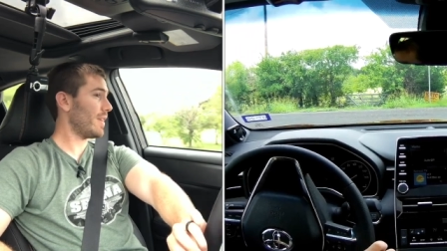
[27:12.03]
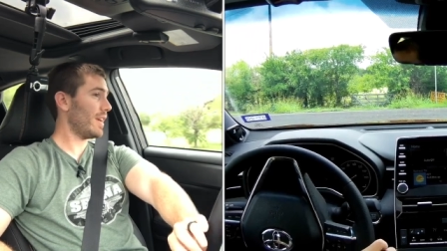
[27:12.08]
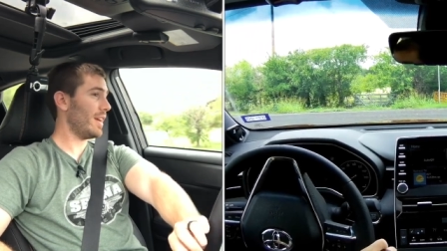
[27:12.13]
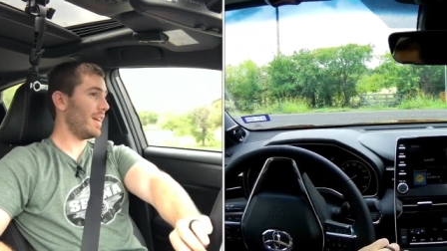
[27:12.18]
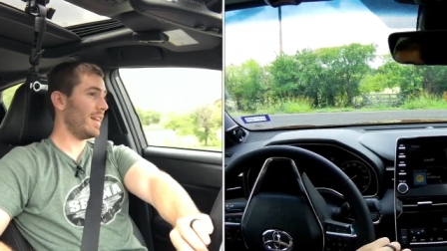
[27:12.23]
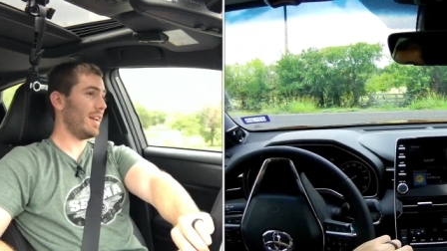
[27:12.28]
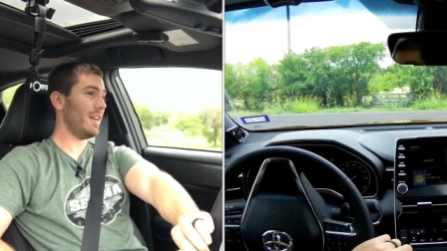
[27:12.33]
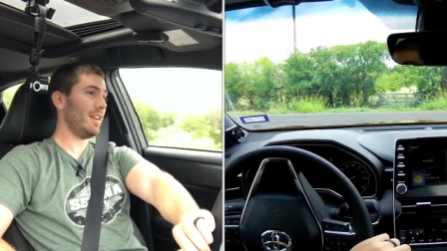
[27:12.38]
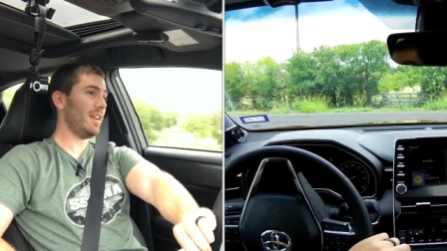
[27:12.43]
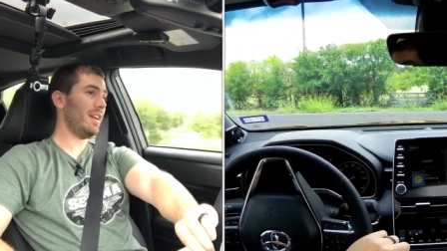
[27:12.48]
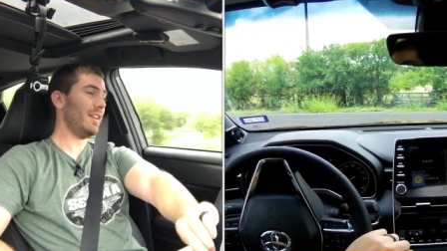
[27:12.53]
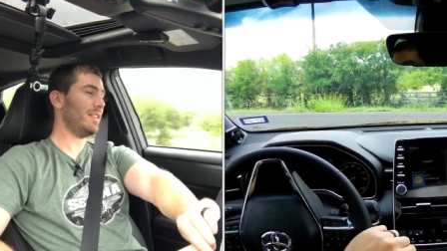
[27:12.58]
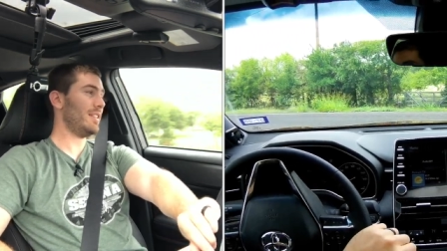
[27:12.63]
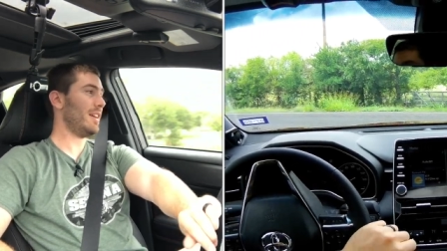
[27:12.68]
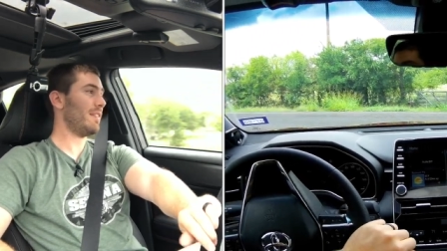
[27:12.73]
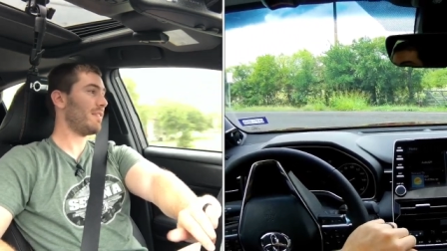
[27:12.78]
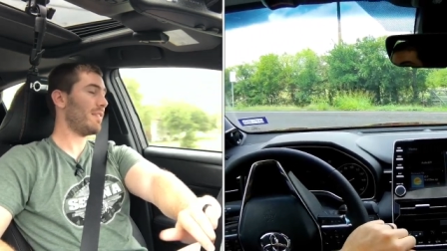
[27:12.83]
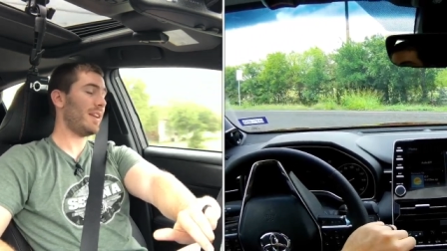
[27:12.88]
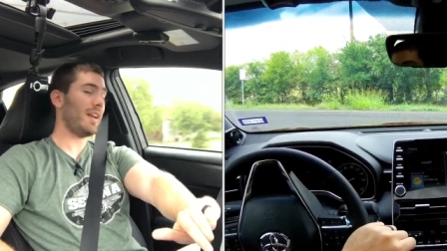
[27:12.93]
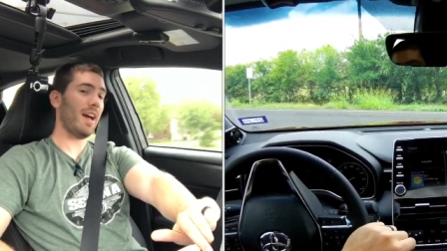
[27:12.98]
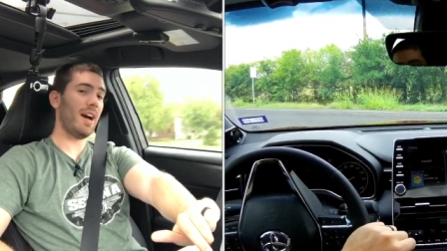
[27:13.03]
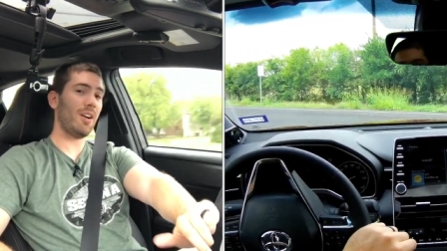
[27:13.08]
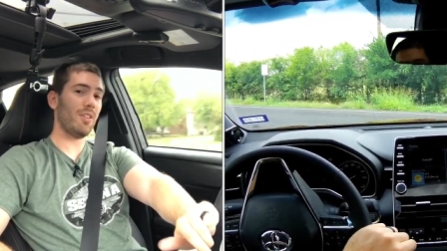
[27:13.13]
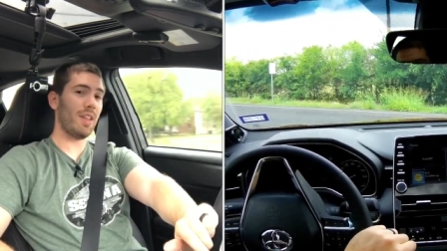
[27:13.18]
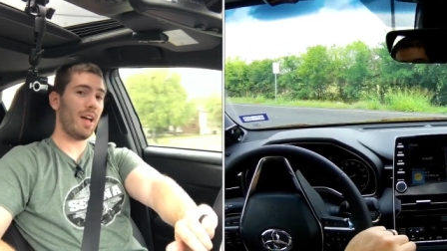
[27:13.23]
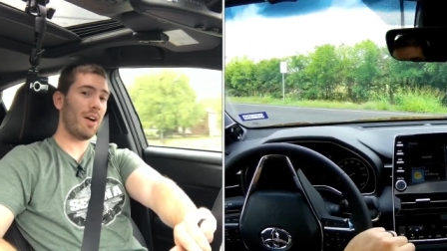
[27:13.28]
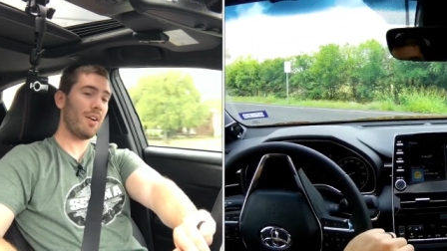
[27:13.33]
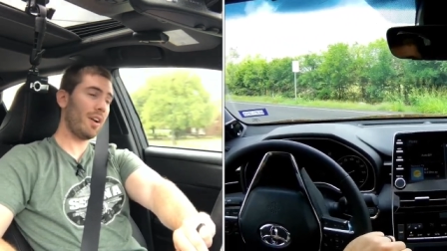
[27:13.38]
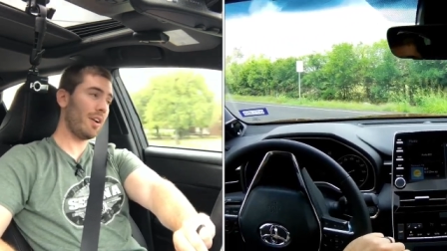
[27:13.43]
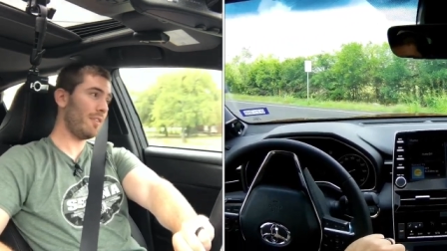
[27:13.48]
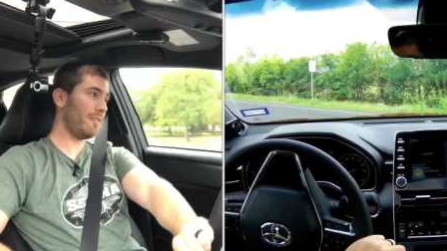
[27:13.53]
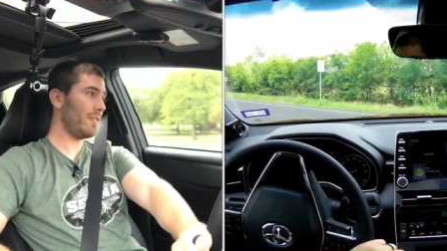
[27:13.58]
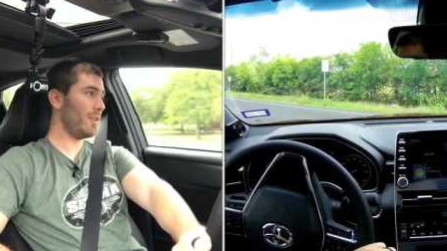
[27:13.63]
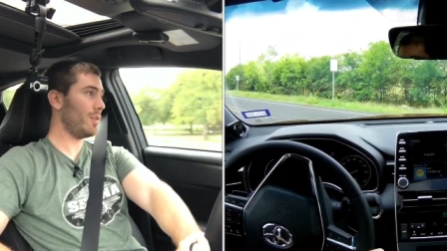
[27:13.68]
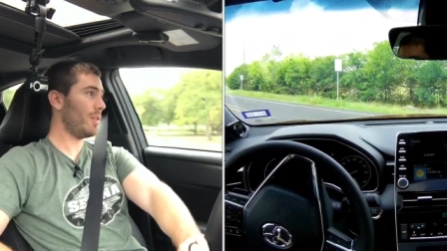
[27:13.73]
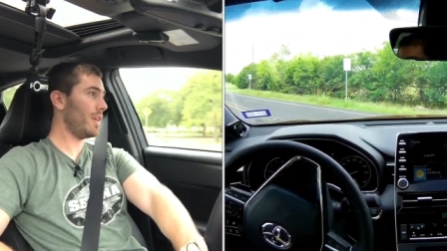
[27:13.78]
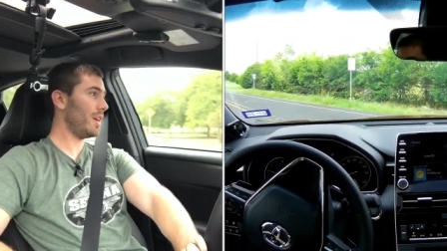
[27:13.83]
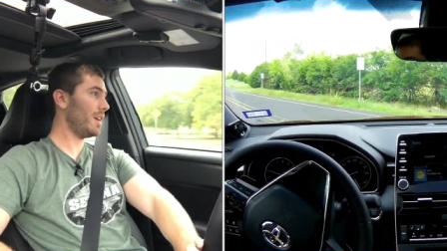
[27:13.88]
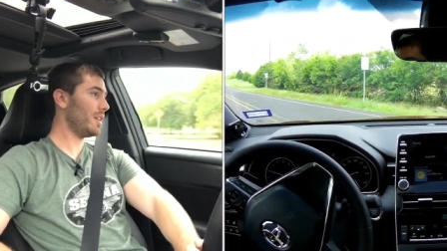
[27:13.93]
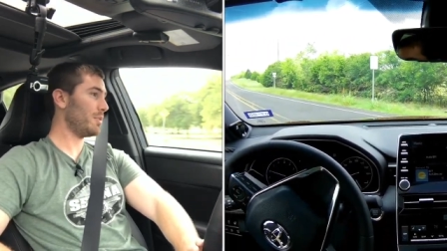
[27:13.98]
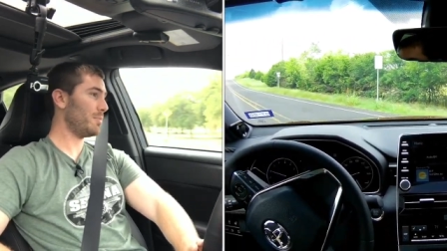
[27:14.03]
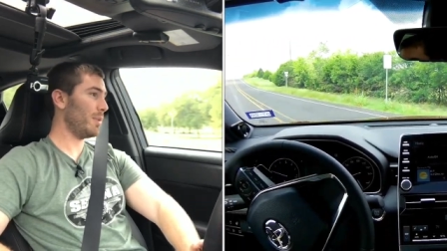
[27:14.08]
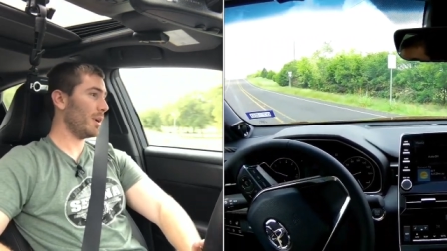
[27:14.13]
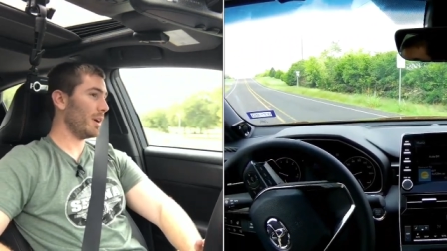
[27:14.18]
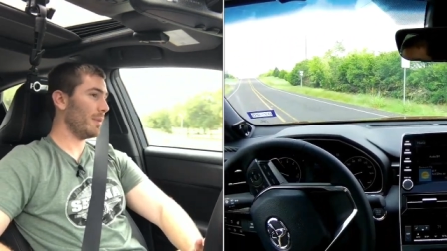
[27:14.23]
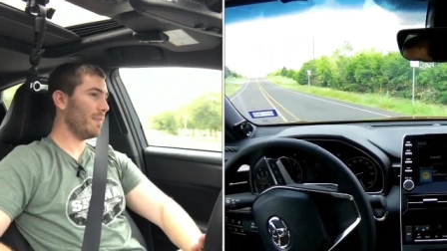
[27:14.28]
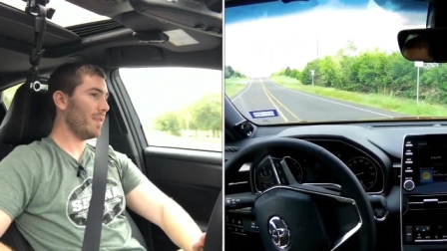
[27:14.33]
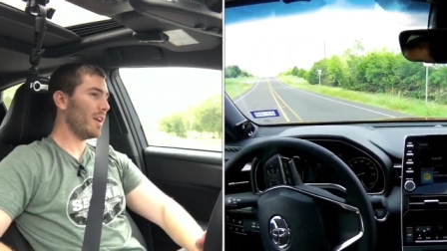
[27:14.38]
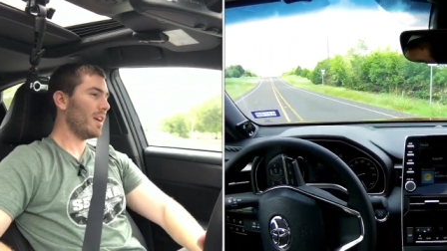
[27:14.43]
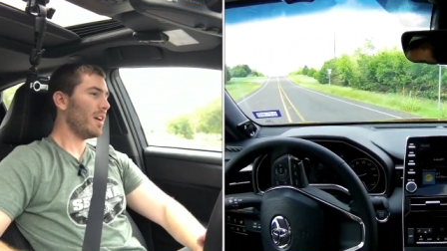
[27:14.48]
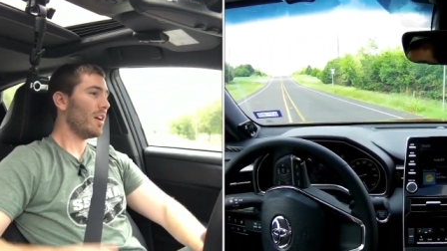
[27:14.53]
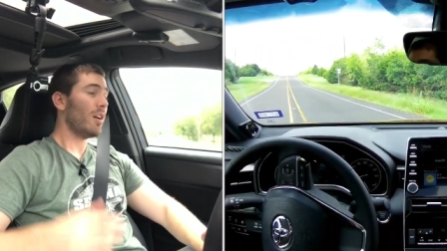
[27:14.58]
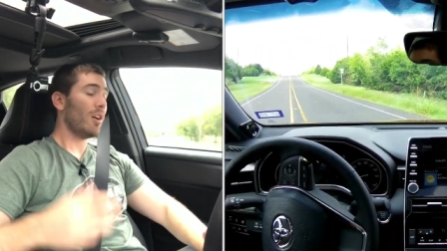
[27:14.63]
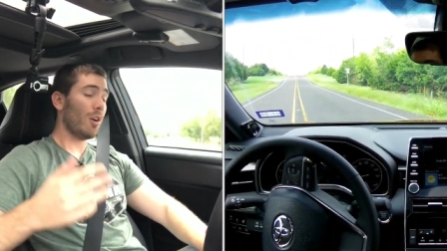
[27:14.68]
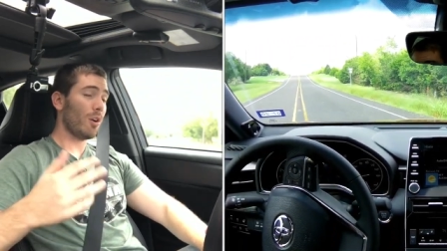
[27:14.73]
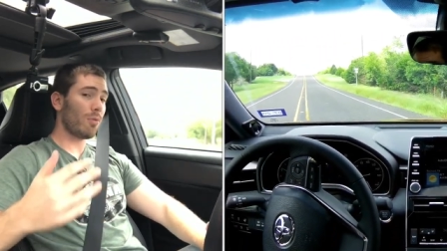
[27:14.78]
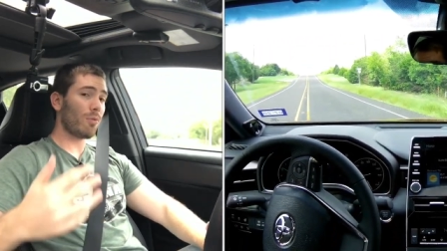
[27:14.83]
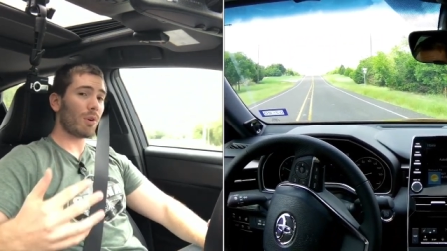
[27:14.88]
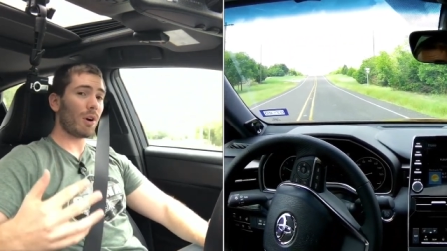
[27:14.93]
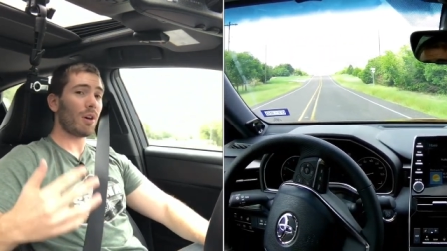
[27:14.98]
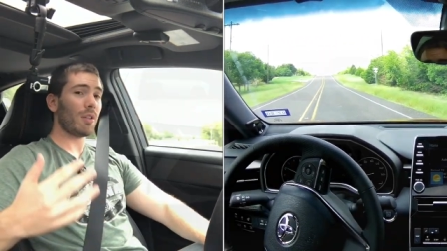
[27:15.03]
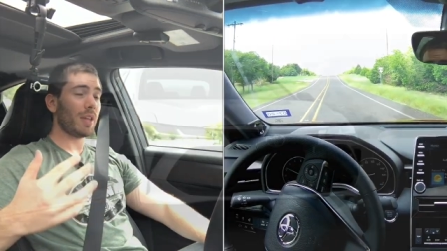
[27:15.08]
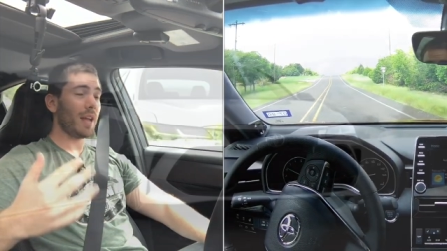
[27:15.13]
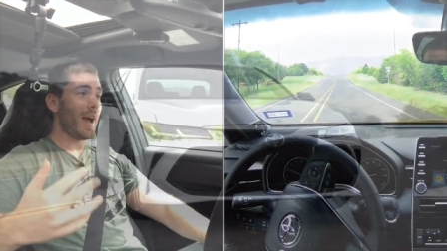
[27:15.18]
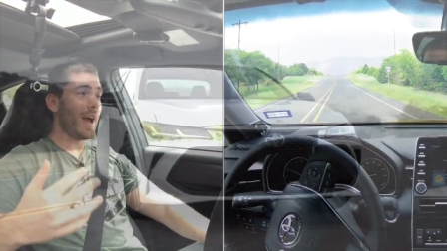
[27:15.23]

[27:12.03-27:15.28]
it definitely held out on a few things, but overall the